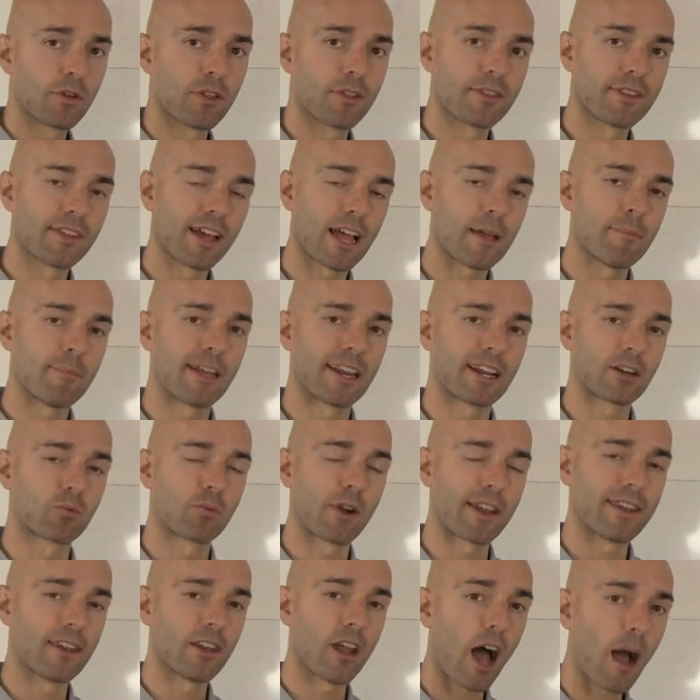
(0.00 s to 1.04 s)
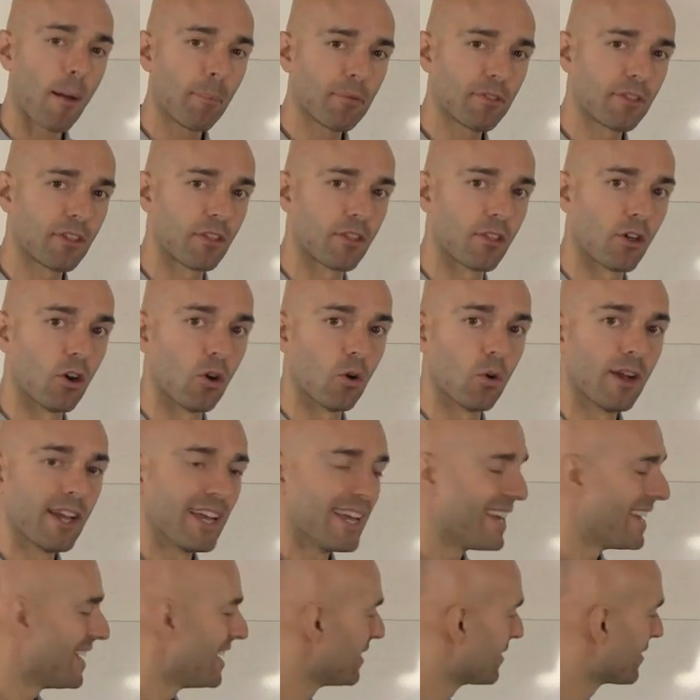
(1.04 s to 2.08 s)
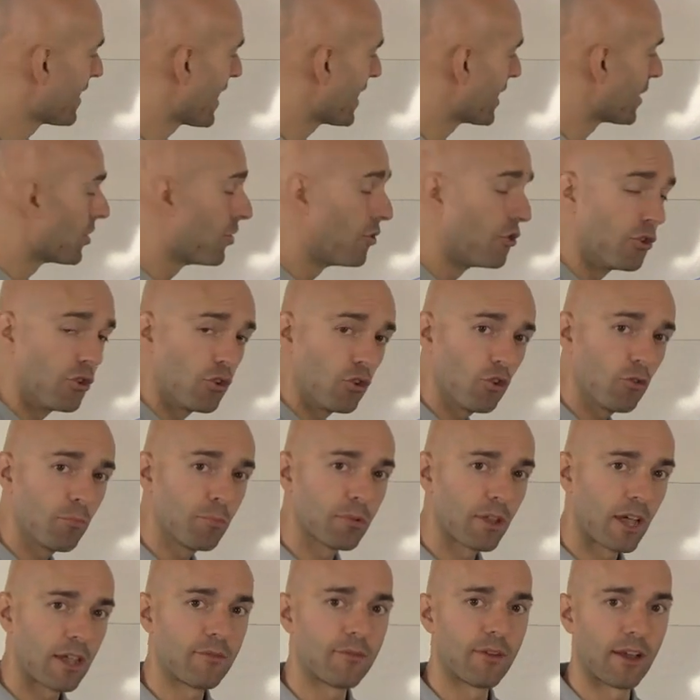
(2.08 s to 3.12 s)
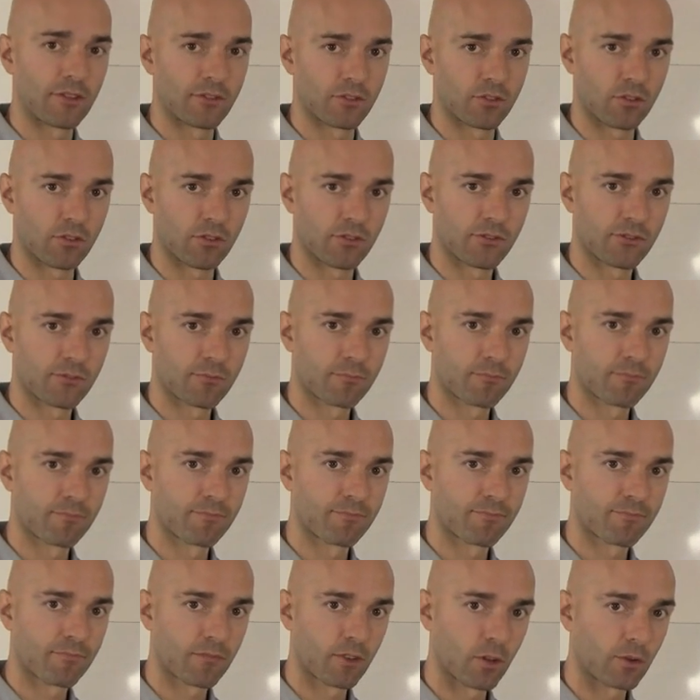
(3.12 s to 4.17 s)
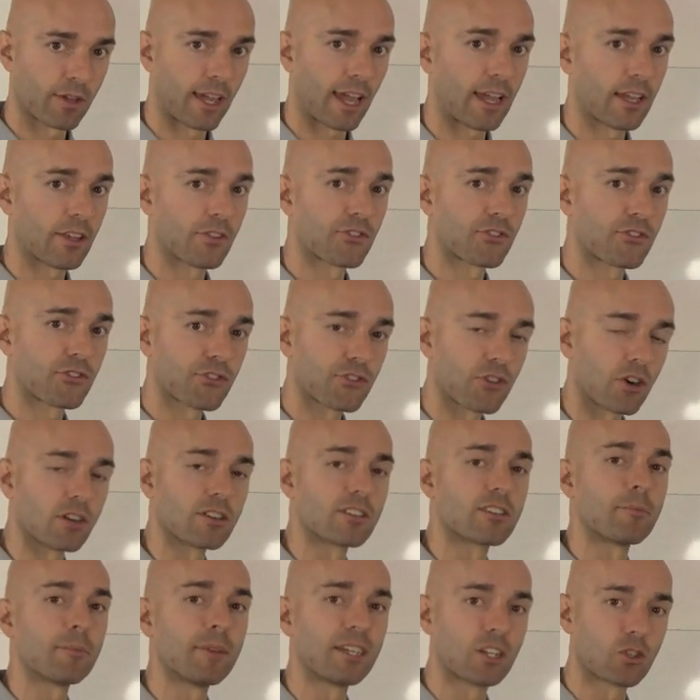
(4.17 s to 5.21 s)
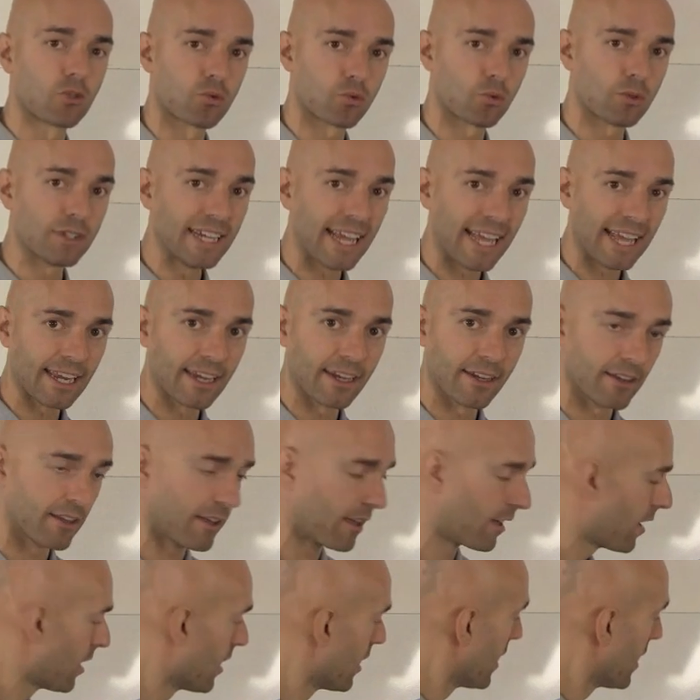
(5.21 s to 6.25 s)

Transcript: with diabetic retinopathy, though, is that new blood vessels, okay, start to be created.